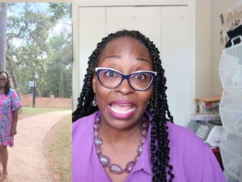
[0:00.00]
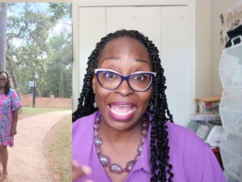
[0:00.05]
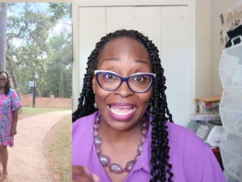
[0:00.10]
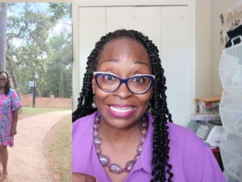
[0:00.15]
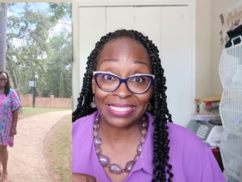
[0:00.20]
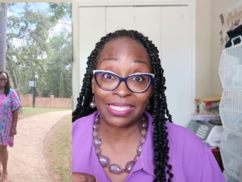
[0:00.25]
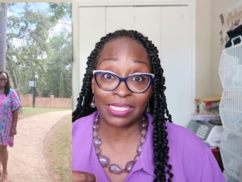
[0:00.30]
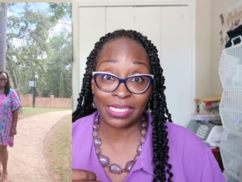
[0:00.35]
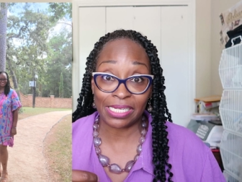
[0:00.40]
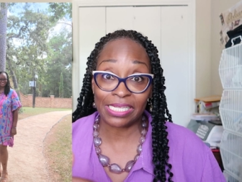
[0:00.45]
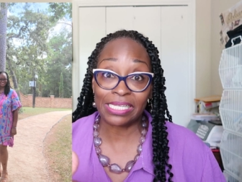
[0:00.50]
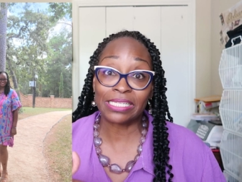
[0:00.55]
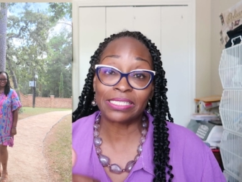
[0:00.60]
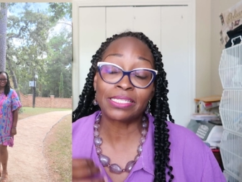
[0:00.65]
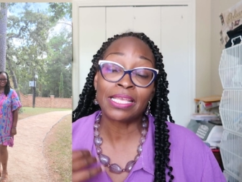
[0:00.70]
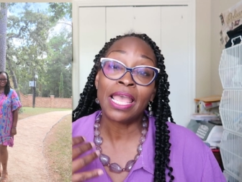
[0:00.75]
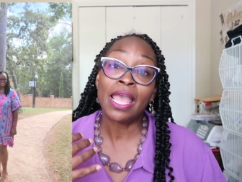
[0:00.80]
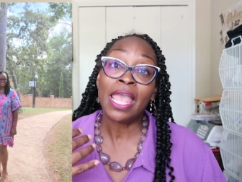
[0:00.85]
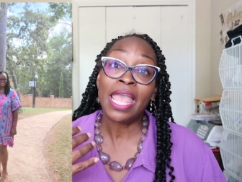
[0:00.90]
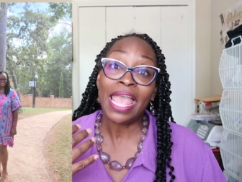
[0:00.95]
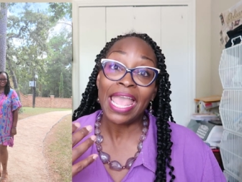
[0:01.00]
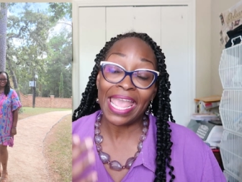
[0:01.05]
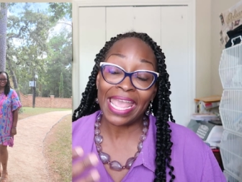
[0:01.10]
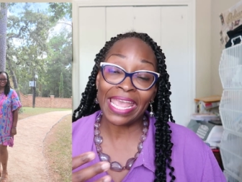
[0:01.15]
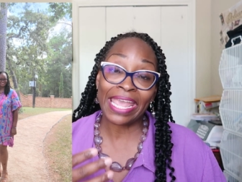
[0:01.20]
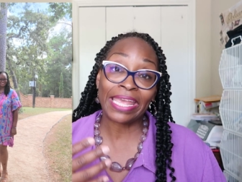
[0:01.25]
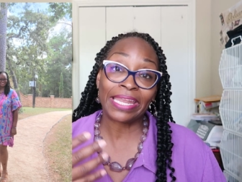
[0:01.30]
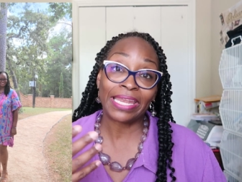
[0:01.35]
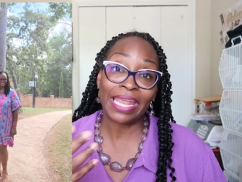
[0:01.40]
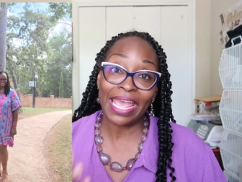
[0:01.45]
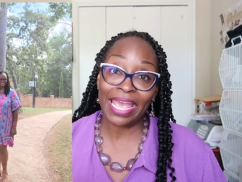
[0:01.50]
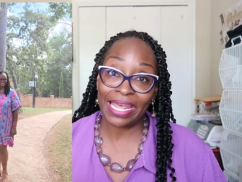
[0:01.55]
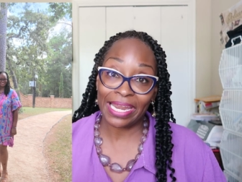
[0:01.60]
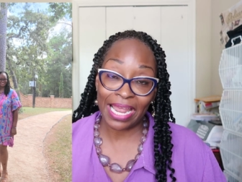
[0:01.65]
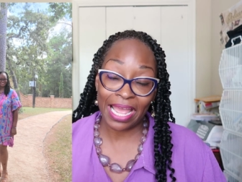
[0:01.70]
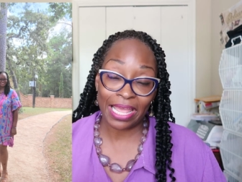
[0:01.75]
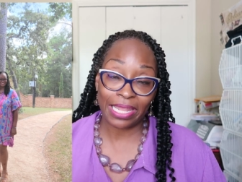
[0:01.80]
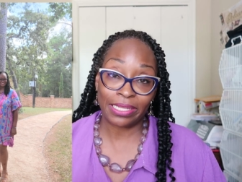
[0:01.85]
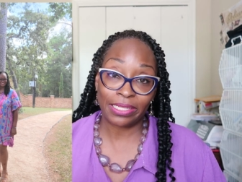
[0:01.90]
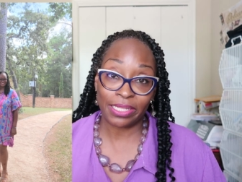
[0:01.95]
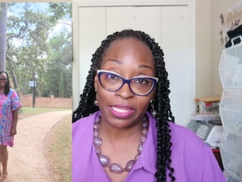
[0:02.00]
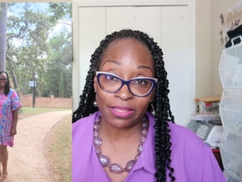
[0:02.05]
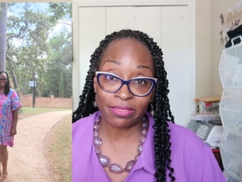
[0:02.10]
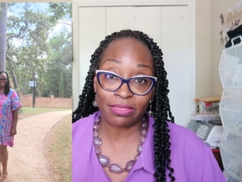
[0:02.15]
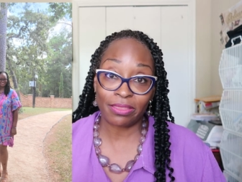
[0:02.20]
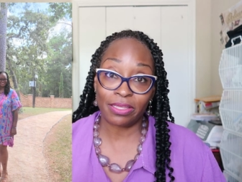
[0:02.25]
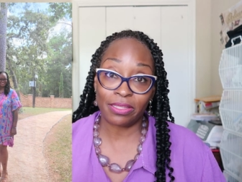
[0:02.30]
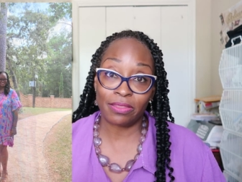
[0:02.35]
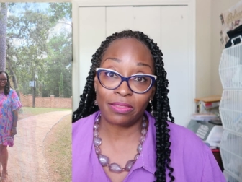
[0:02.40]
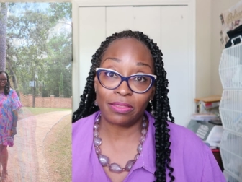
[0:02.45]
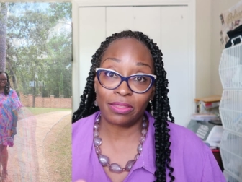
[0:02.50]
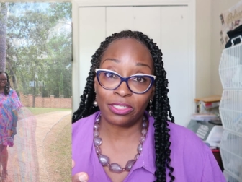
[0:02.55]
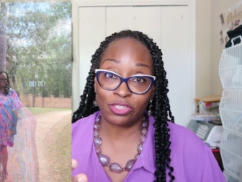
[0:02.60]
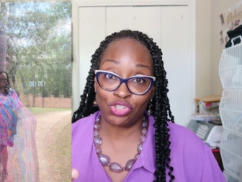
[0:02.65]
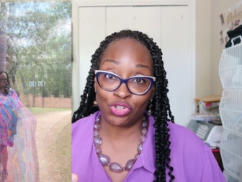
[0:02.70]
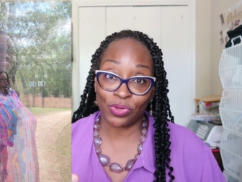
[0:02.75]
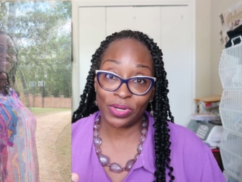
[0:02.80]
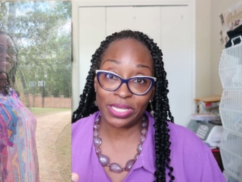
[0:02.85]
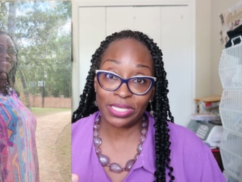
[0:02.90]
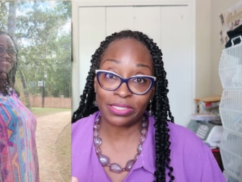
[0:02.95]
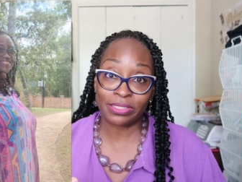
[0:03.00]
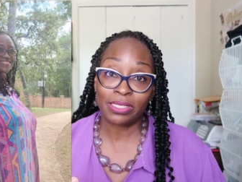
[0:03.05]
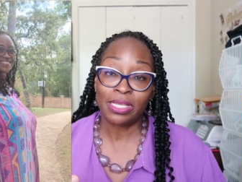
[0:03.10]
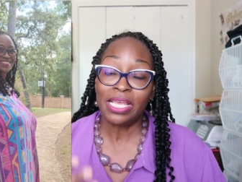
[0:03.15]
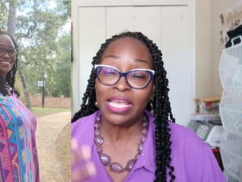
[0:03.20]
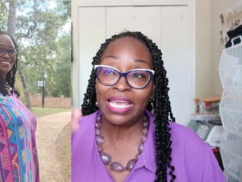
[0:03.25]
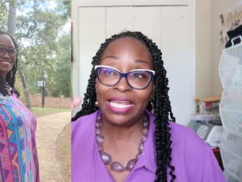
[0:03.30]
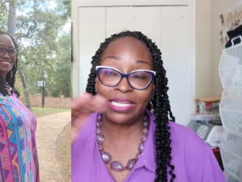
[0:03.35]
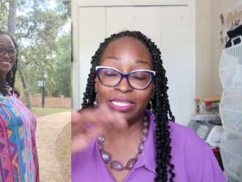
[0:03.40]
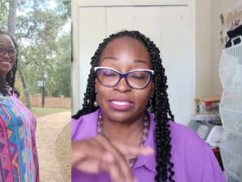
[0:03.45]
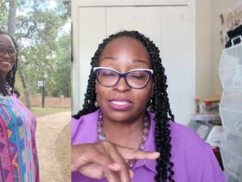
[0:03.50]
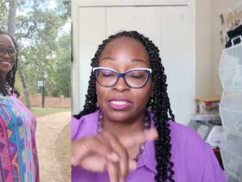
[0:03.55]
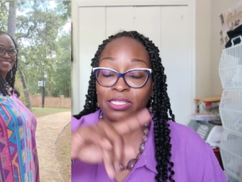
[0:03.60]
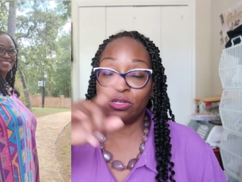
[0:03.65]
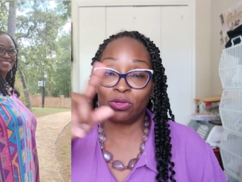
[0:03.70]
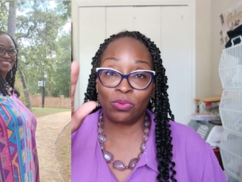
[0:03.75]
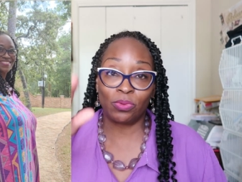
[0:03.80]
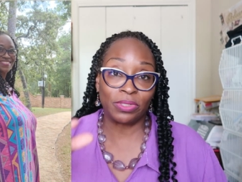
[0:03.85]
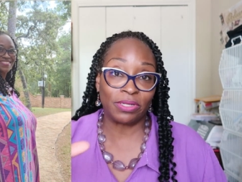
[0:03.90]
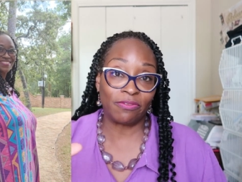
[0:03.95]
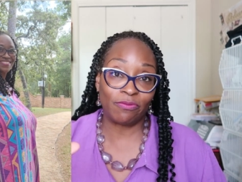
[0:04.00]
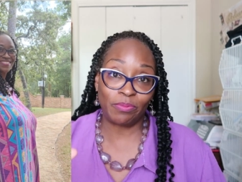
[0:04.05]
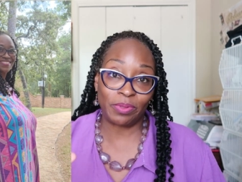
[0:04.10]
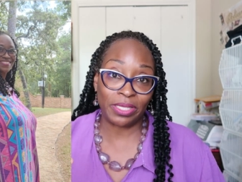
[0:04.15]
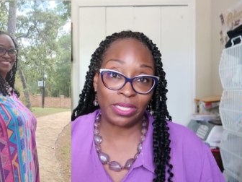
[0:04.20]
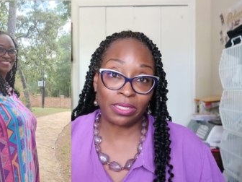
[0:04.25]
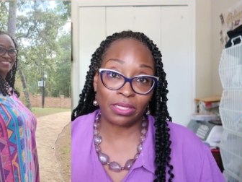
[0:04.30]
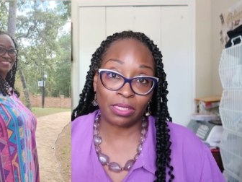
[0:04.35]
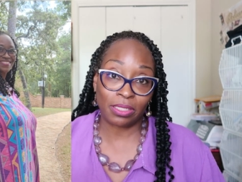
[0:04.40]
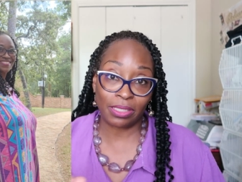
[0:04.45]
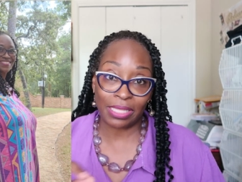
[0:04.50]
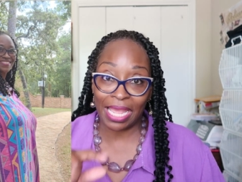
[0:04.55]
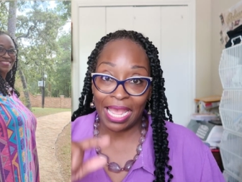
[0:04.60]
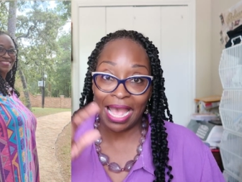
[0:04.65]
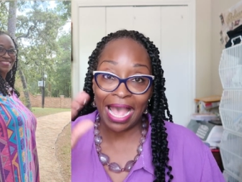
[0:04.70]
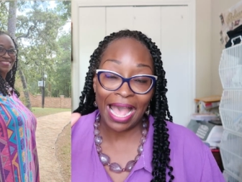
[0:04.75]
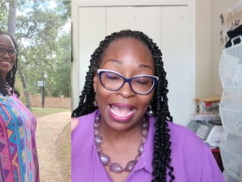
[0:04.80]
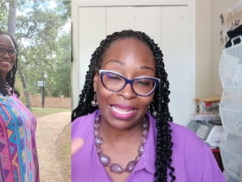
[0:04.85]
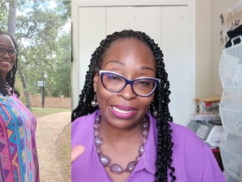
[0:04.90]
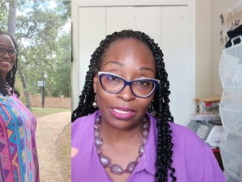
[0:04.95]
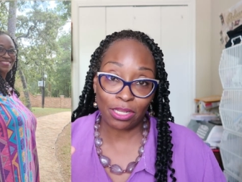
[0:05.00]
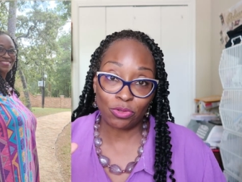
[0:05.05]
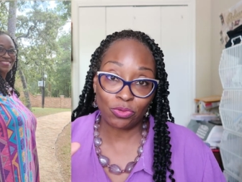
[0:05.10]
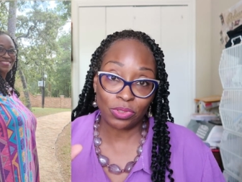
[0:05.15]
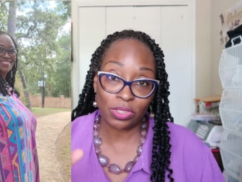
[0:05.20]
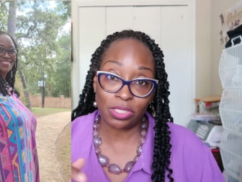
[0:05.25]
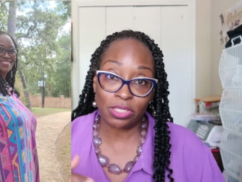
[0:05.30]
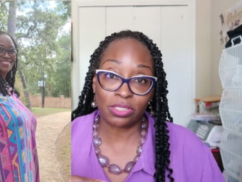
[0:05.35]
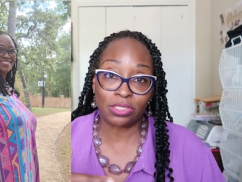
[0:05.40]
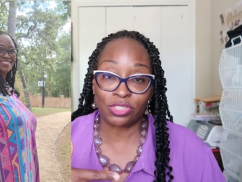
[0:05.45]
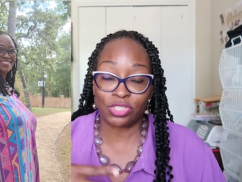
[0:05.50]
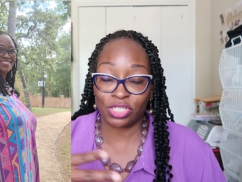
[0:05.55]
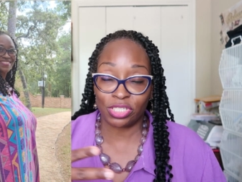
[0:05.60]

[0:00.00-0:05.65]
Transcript: as it is and had I lengthened the dress it still would have been that high low look